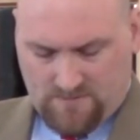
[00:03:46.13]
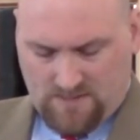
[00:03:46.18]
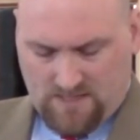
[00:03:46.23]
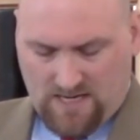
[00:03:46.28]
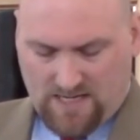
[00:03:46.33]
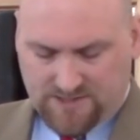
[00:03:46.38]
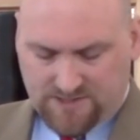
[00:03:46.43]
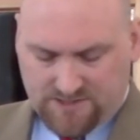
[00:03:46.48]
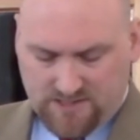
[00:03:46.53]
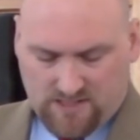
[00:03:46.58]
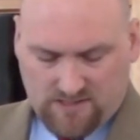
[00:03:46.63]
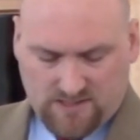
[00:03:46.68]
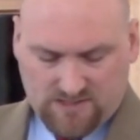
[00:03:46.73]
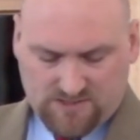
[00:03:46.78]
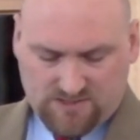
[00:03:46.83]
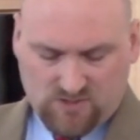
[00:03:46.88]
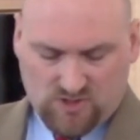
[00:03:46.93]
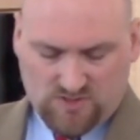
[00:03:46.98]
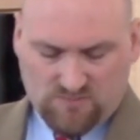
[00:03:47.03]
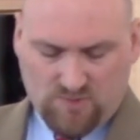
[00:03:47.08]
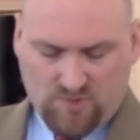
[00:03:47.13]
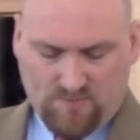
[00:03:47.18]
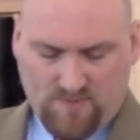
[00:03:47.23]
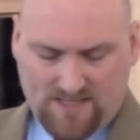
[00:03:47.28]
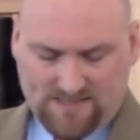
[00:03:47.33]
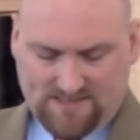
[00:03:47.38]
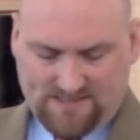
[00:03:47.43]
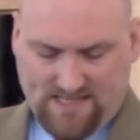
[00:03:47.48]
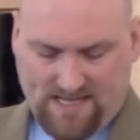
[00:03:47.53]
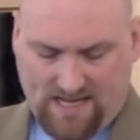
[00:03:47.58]
I shared this news with
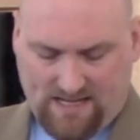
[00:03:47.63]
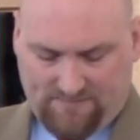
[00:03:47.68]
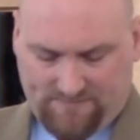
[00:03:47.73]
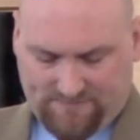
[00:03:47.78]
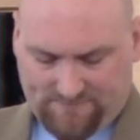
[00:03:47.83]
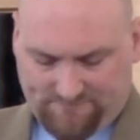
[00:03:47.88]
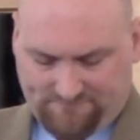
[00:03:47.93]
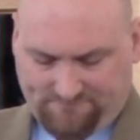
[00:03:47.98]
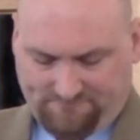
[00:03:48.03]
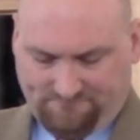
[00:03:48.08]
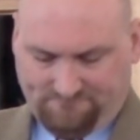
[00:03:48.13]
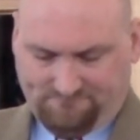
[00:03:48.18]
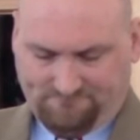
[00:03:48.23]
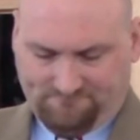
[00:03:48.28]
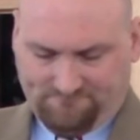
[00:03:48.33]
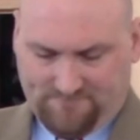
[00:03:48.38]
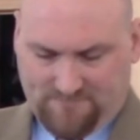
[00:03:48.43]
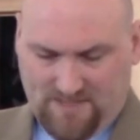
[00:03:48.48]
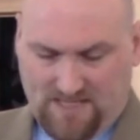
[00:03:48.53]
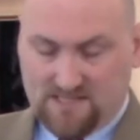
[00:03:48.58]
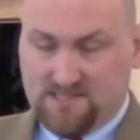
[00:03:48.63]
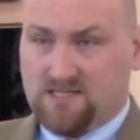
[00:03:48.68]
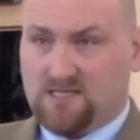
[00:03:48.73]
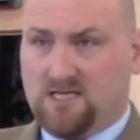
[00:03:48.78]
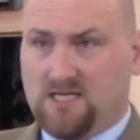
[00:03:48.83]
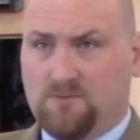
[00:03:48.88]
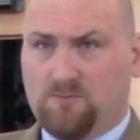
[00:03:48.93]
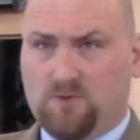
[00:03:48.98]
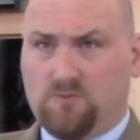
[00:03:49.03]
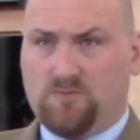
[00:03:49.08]
my staff, and to
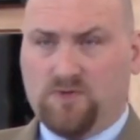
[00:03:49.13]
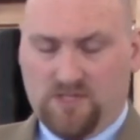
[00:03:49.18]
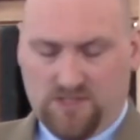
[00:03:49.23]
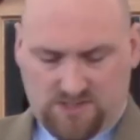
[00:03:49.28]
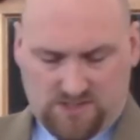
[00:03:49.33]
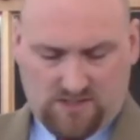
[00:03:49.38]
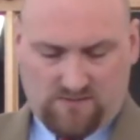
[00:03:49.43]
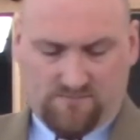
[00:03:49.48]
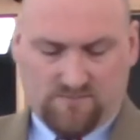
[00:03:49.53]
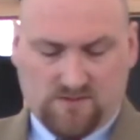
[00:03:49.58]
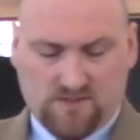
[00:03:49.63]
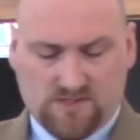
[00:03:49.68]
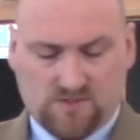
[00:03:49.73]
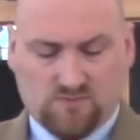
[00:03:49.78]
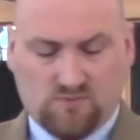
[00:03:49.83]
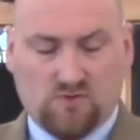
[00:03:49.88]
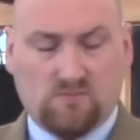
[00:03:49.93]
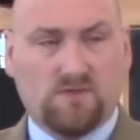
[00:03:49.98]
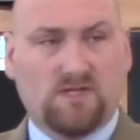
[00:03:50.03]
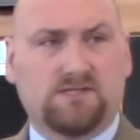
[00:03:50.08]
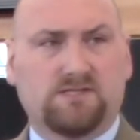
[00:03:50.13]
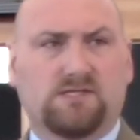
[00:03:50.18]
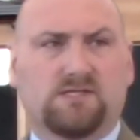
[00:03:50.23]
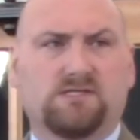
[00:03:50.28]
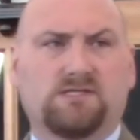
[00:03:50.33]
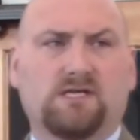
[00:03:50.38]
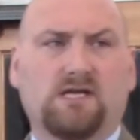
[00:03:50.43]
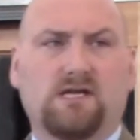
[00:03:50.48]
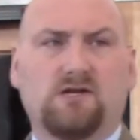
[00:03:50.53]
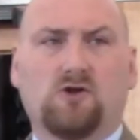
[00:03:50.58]
keep it PG for this room, let's
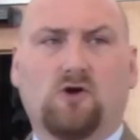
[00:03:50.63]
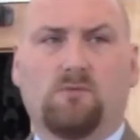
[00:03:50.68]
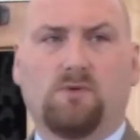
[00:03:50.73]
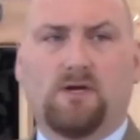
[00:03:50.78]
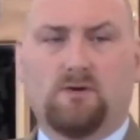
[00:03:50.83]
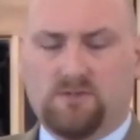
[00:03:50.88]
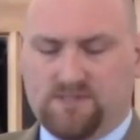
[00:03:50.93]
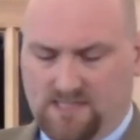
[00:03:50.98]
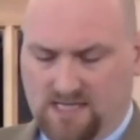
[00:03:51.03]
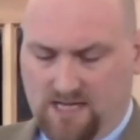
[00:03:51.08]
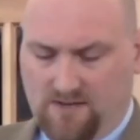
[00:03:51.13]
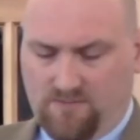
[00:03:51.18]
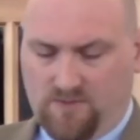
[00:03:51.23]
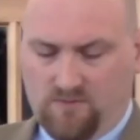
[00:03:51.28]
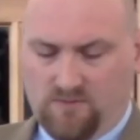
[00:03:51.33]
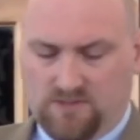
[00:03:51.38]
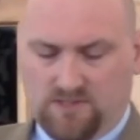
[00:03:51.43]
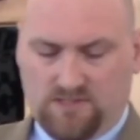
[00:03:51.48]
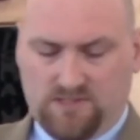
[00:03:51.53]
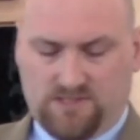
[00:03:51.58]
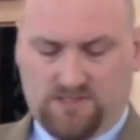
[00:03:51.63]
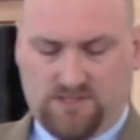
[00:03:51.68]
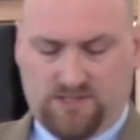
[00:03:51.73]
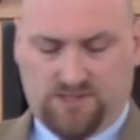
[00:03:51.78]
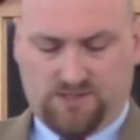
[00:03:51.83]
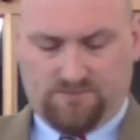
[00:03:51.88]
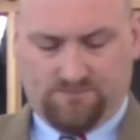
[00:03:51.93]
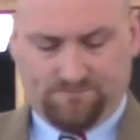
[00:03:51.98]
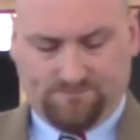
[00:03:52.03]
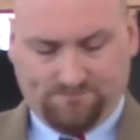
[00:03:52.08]
just say nobody was happy with the
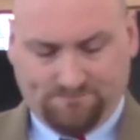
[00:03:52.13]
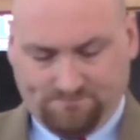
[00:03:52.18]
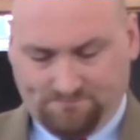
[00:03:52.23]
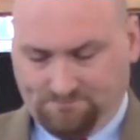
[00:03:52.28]
decision.